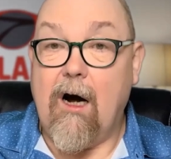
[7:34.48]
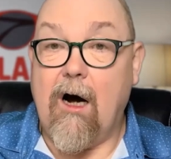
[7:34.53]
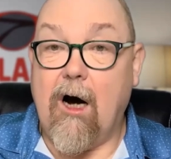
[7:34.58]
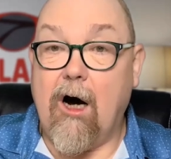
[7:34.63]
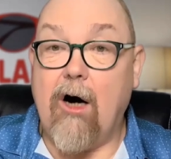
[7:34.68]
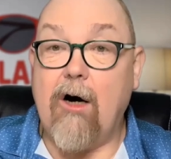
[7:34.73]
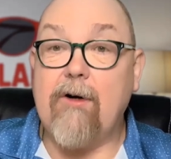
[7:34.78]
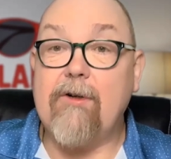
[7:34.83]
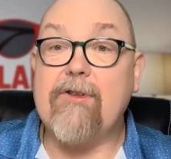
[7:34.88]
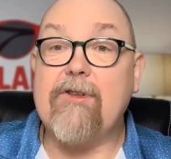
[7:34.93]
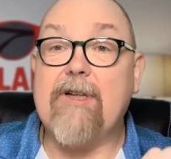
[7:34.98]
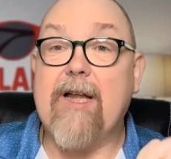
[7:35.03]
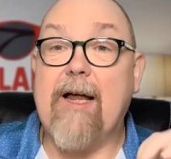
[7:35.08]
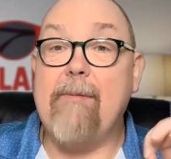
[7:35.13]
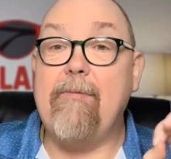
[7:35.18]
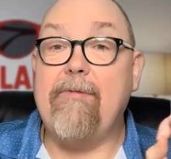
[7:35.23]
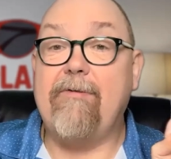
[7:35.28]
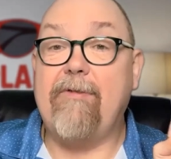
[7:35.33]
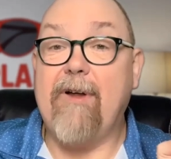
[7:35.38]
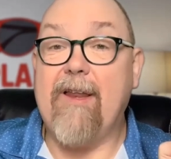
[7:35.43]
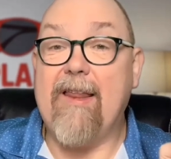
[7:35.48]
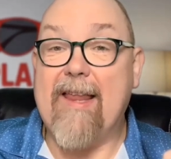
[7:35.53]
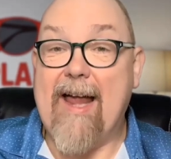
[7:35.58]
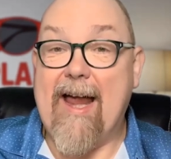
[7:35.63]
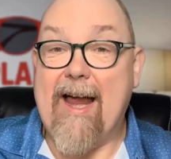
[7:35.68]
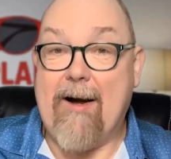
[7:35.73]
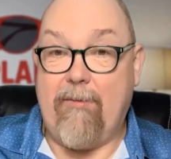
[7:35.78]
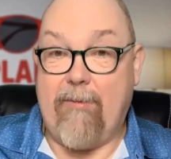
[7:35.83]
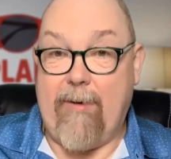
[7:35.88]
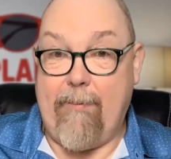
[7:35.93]
Ask them for
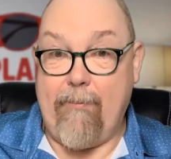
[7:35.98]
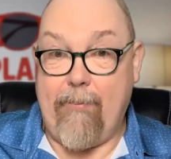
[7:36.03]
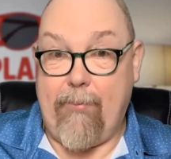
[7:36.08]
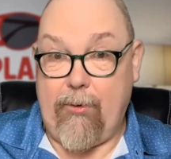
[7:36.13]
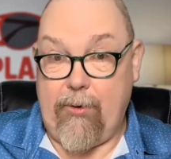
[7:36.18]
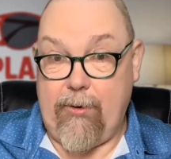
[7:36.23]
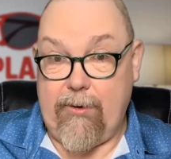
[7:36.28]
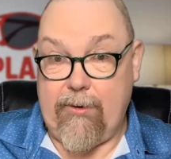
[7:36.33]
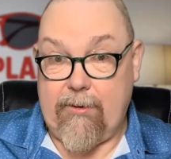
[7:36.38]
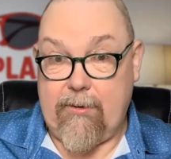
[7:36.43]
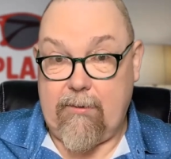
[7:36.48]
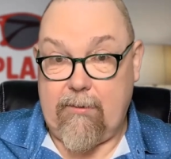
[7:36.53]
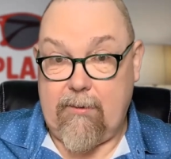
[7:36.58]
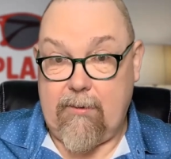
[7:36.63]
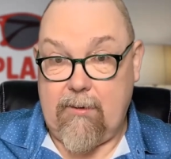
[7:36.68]
their input.